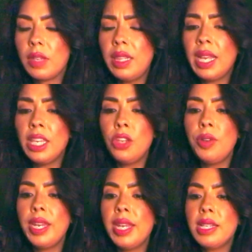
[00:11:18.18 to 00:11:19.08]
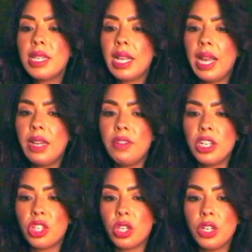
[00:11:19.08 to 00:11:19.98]
Like you needing to kind of
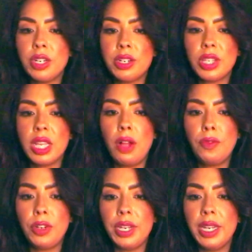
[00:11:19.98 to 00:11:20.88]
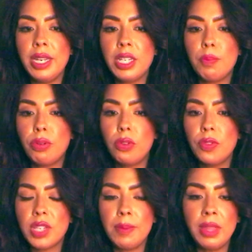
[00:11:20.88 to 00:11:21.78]
assert yourself or needing to prove
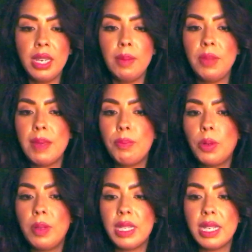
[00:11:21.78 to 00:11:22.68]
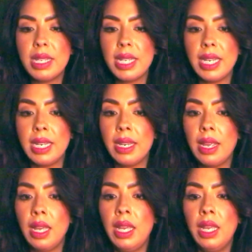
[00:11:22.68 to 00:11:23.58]
something to people. But listen,
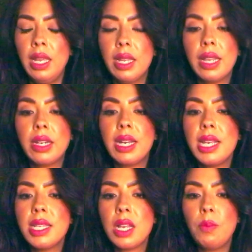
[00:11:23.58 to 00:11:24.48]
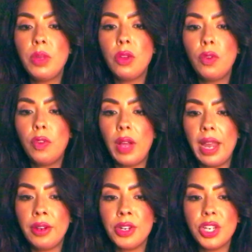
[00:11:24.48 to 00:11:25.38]
there is a beautiful
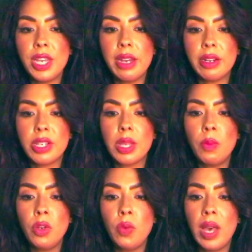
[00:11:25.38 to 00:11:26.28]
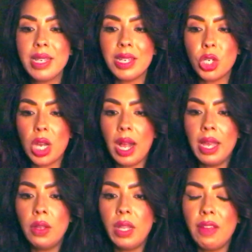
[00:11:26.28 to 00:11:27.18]
energy here. Someone who has a
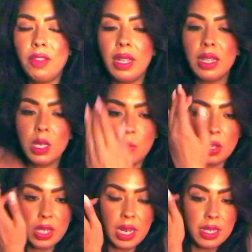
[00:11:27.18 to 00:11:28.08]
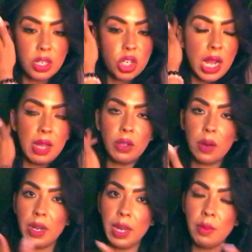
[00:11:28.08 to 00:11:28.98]
child. I feel like this person has a child
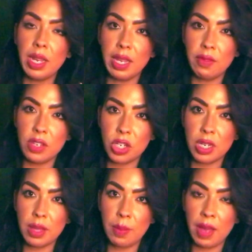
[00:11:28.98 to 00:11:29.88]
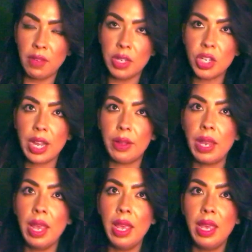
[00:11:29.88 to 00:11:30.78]
already. I'm getting a vision of them having a child.
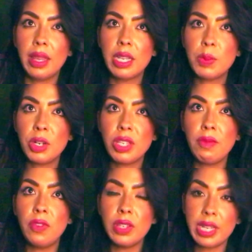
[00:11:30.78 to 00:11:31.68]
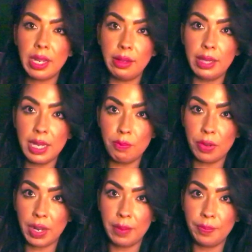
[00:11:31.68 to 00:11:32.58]
This person feels like a
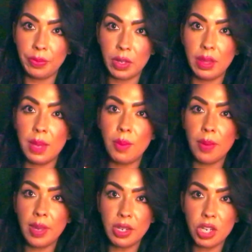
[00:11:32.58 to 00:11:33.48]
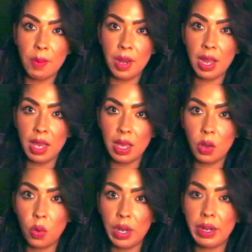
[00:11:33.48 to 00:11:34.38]
Libra. They may be a Gemini,
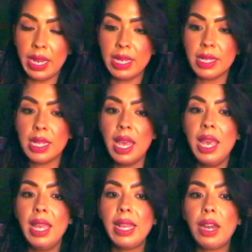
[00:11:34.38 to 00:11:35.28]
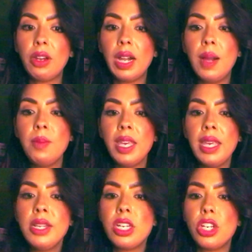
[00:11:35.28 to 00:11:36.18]
Aquarius. They are coming
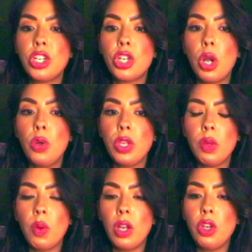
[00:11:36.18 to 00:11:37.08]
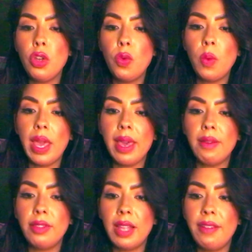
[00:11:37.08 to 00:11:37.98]
in to show you a new way
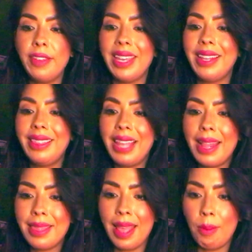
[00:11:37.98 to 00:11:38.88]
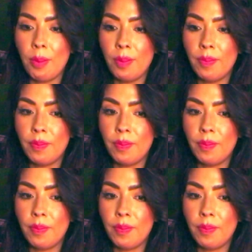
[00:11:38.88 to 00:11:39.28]
of loving. Let them.